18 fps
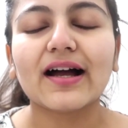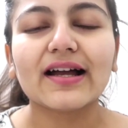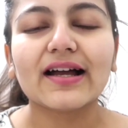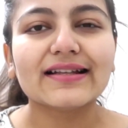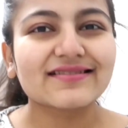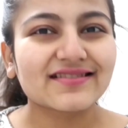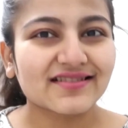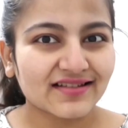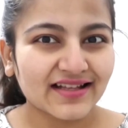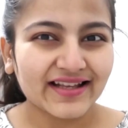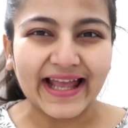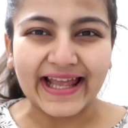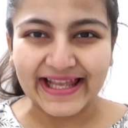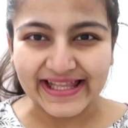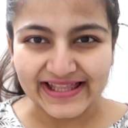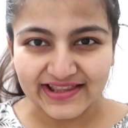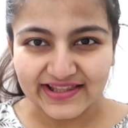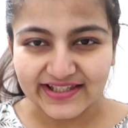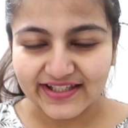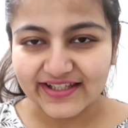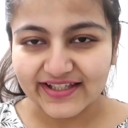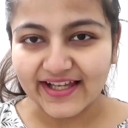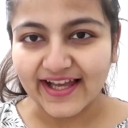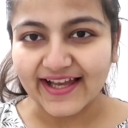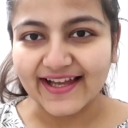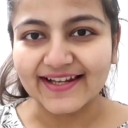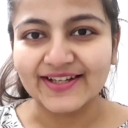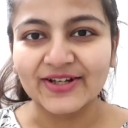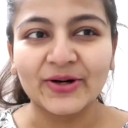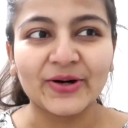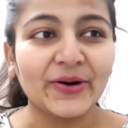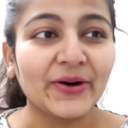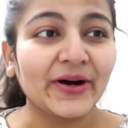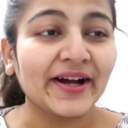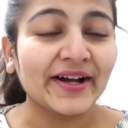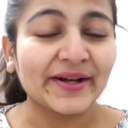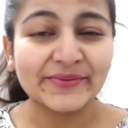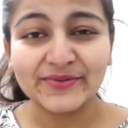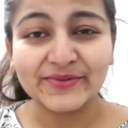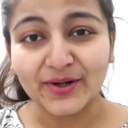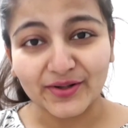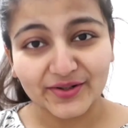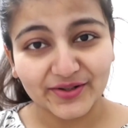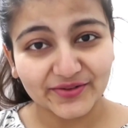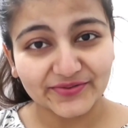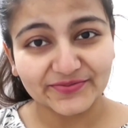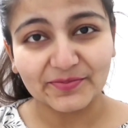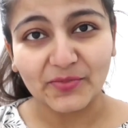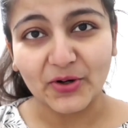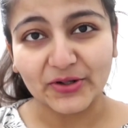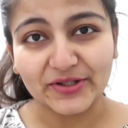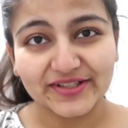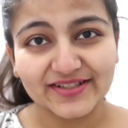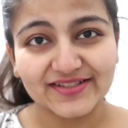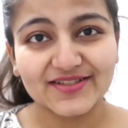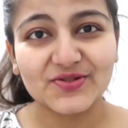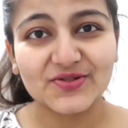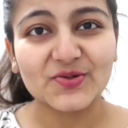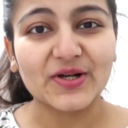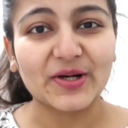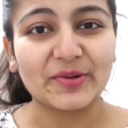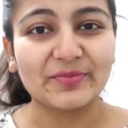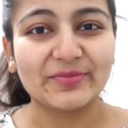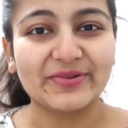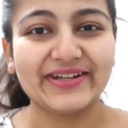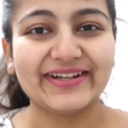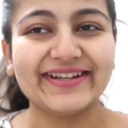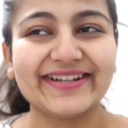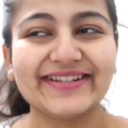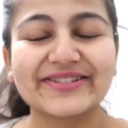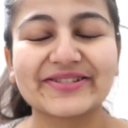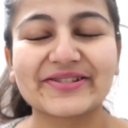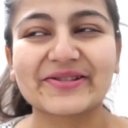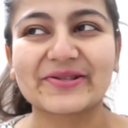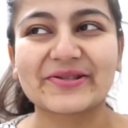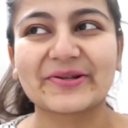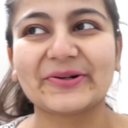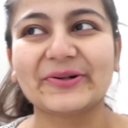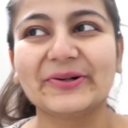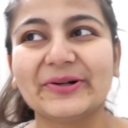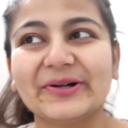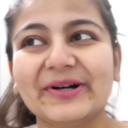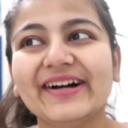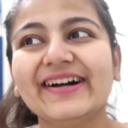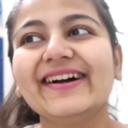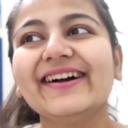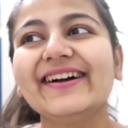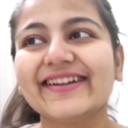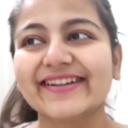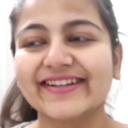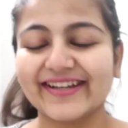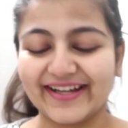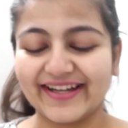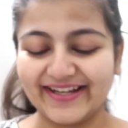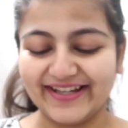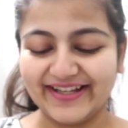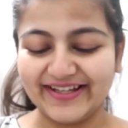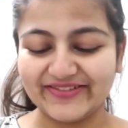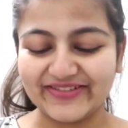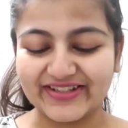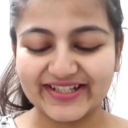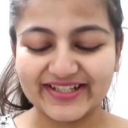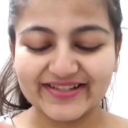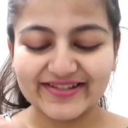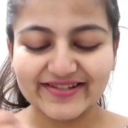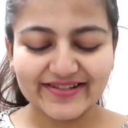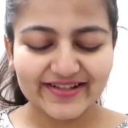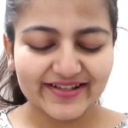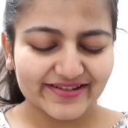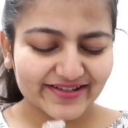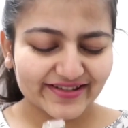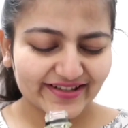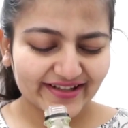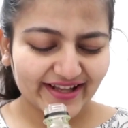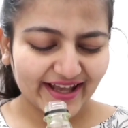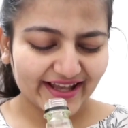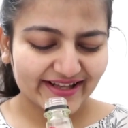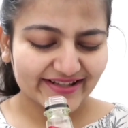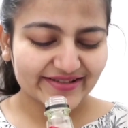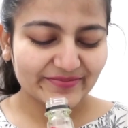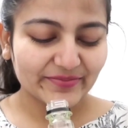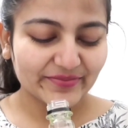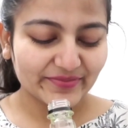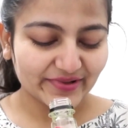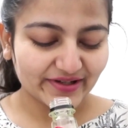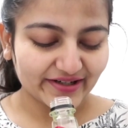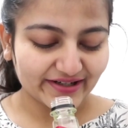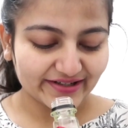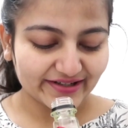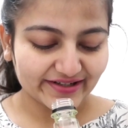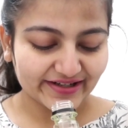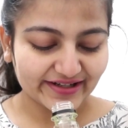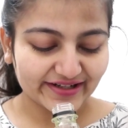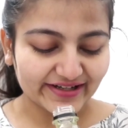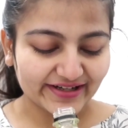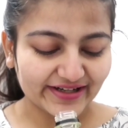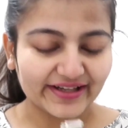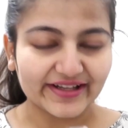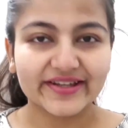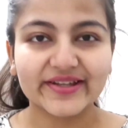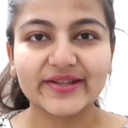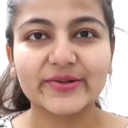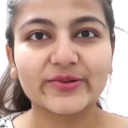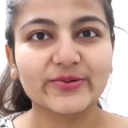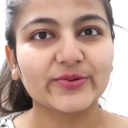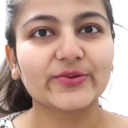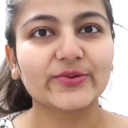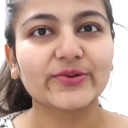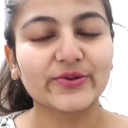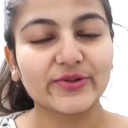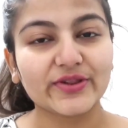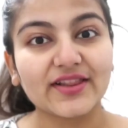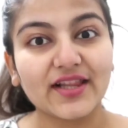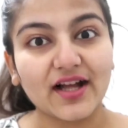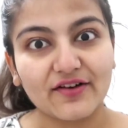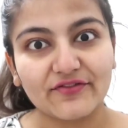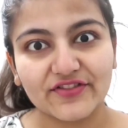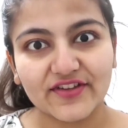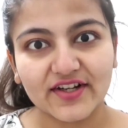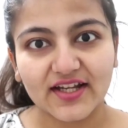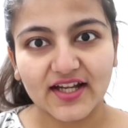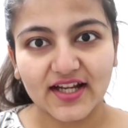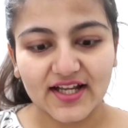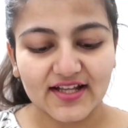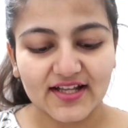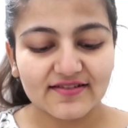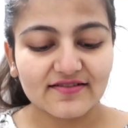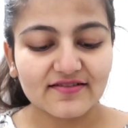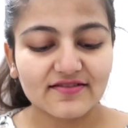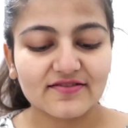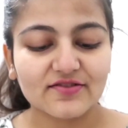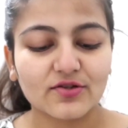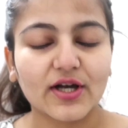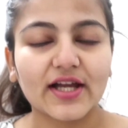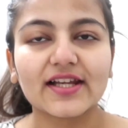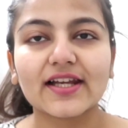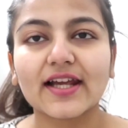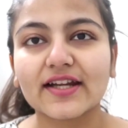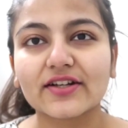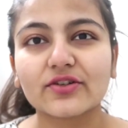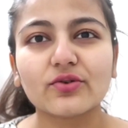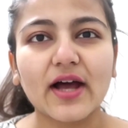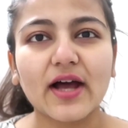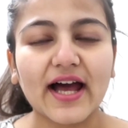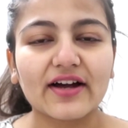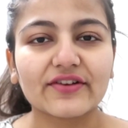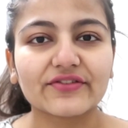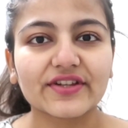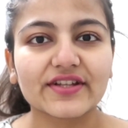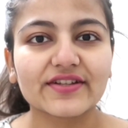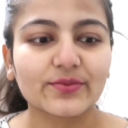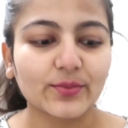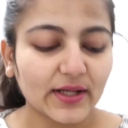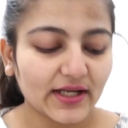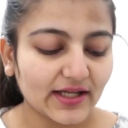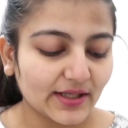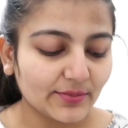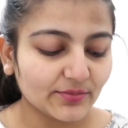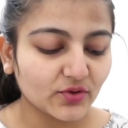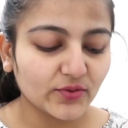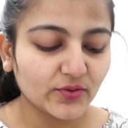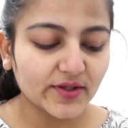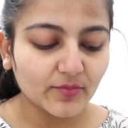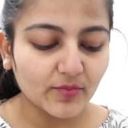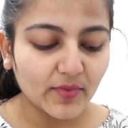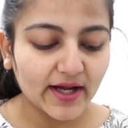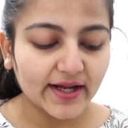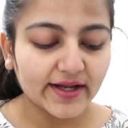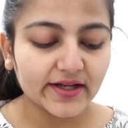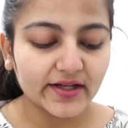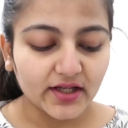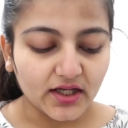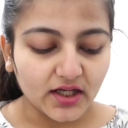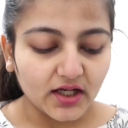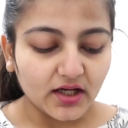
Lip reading: it's healthy and I have lot of bottles to complete. So yeah, I mean it's a nice drink, like you love the taste. So I like to have this while I'm doing my